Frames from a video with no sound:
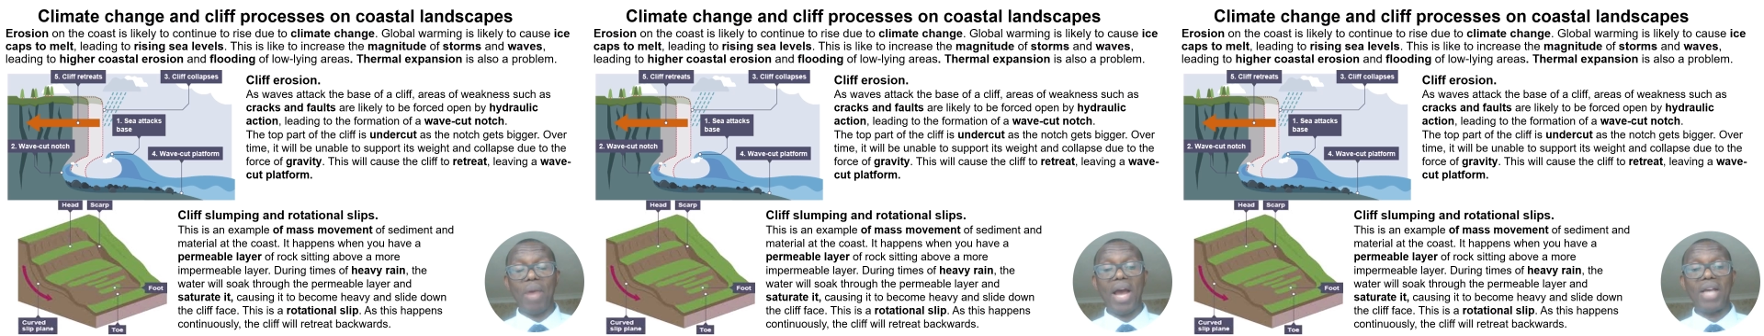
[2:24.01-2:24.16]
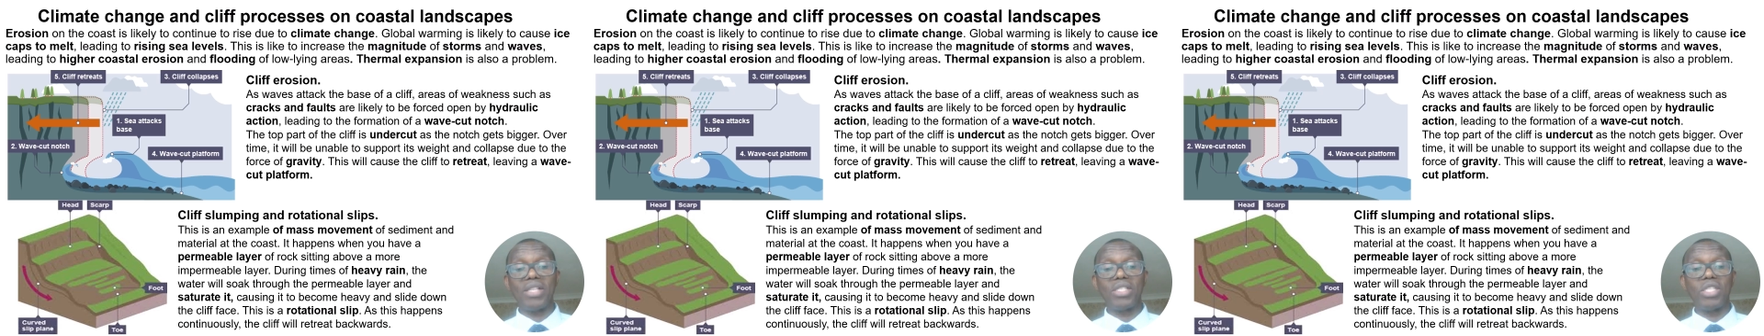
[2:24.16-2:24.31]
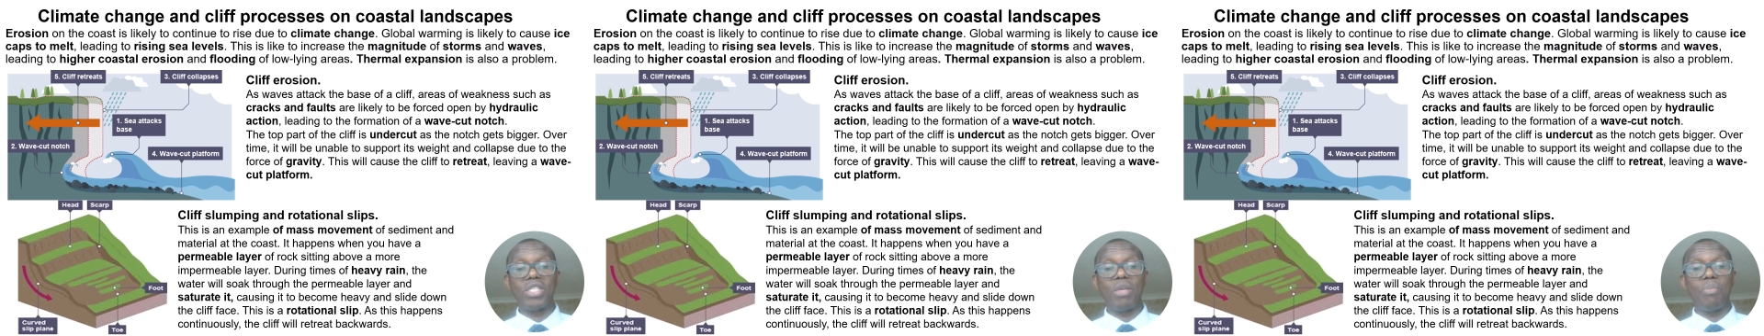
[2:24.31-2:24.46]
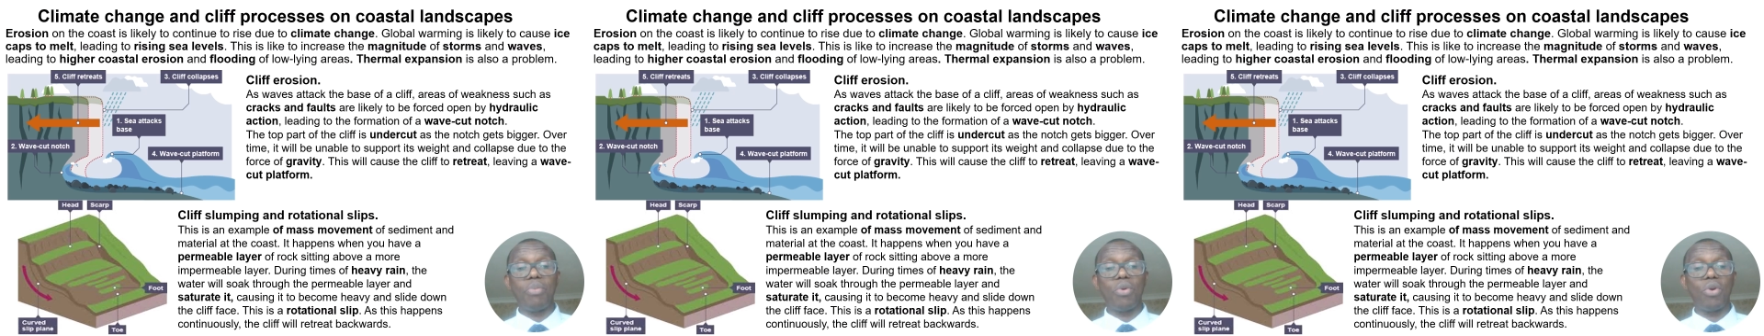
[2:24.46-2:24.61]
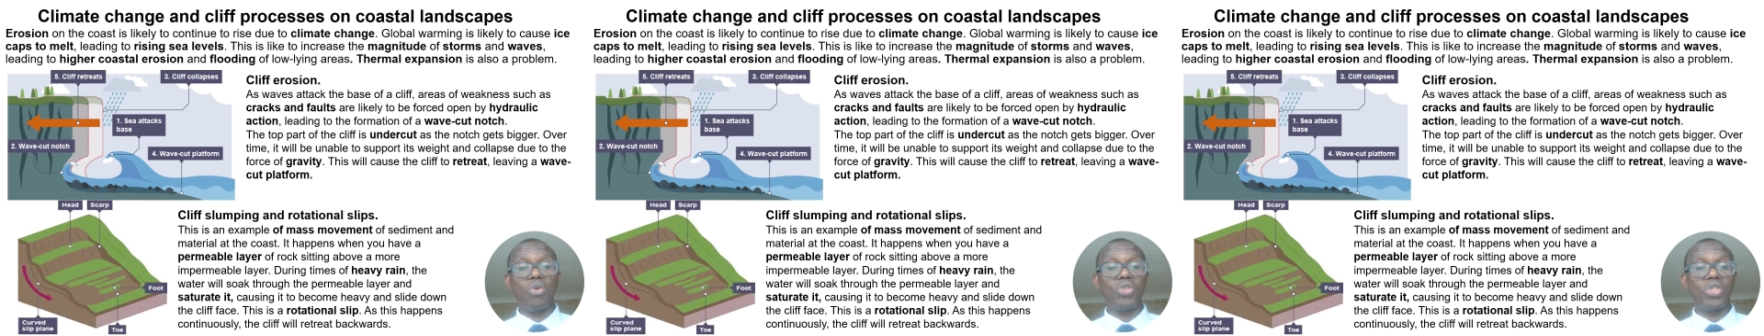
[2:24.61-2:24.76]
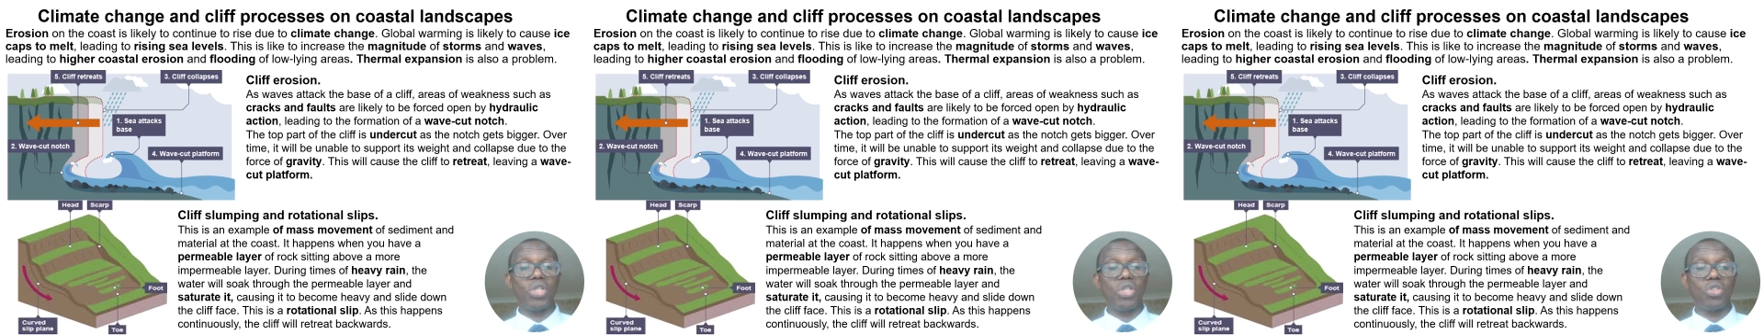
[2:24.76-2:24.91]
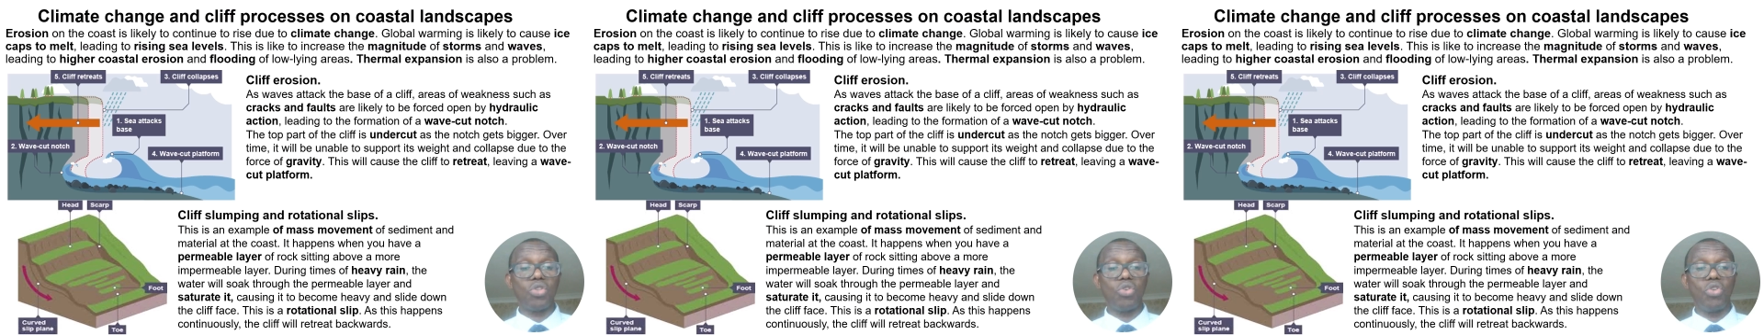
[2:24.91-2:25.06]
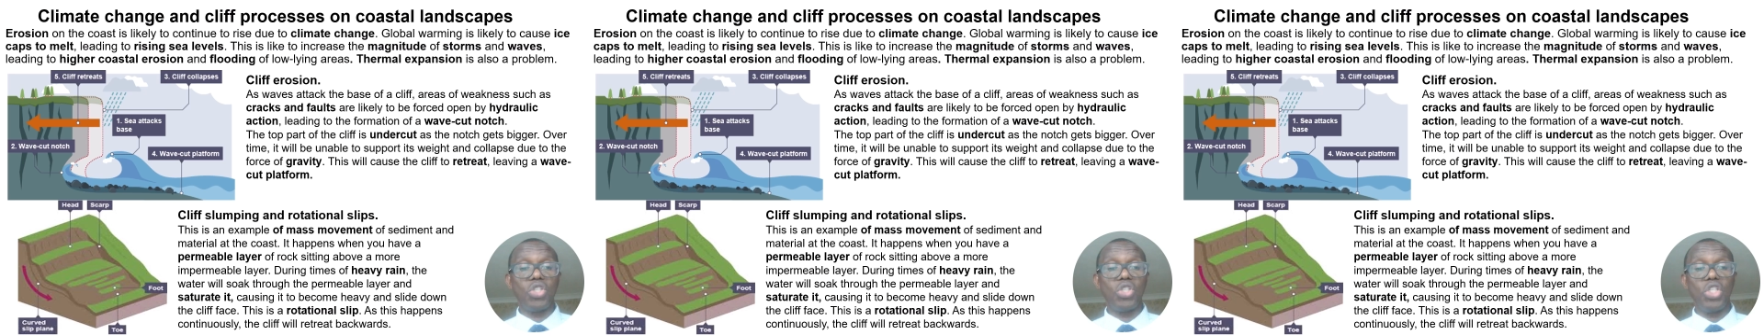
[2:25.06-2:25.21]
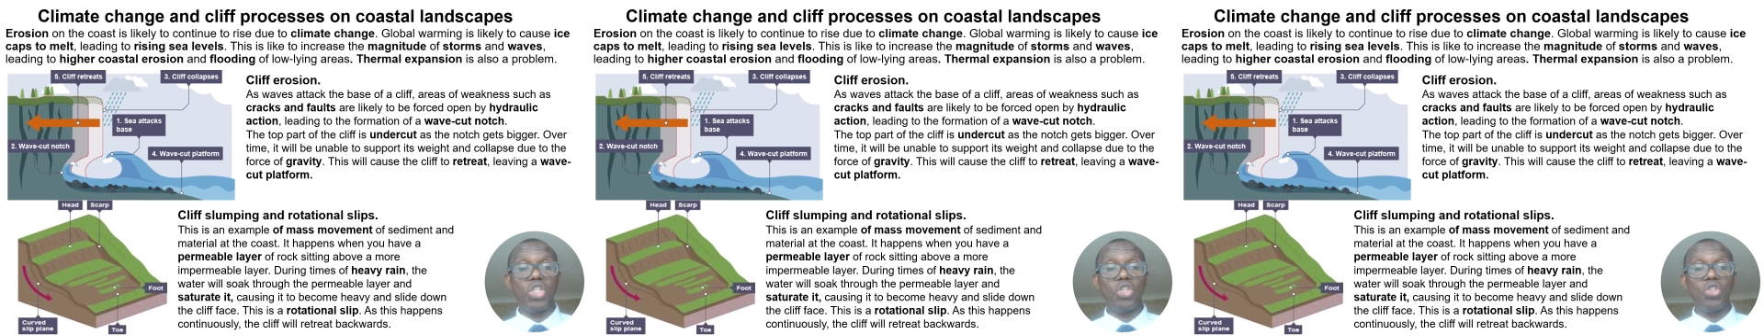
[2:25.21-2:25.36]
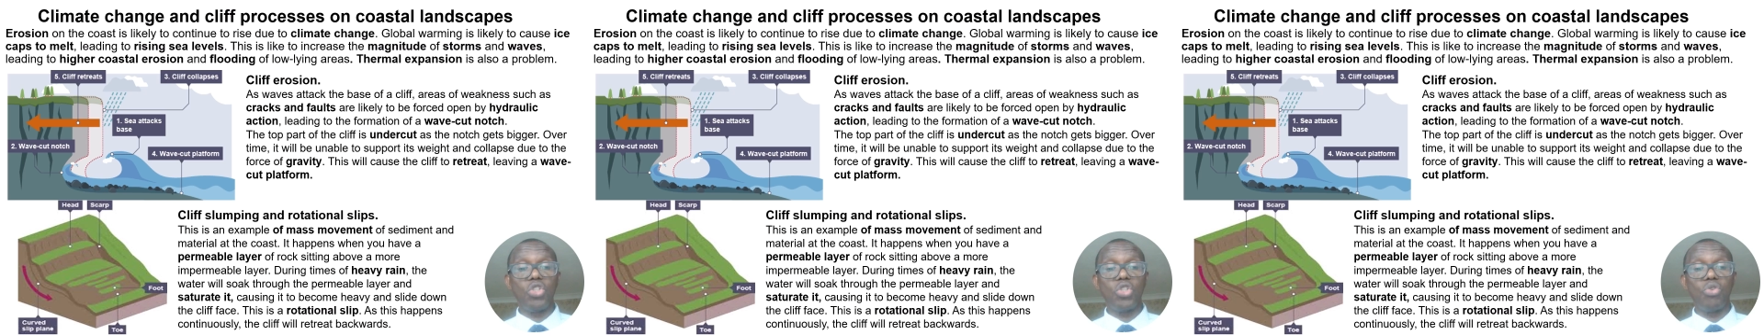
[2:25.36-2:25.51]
as the process continues